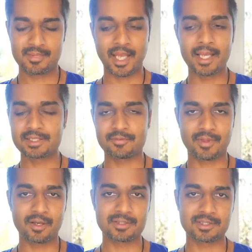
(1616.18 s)
tens of
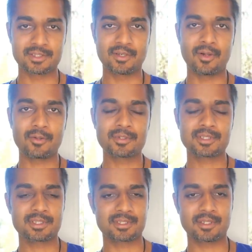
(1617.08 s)
thousands of
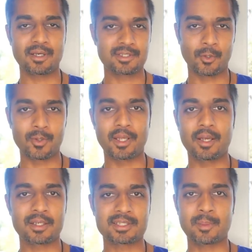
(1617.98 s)
dollars, is totally
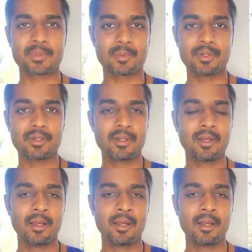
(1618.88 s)
unacceptable.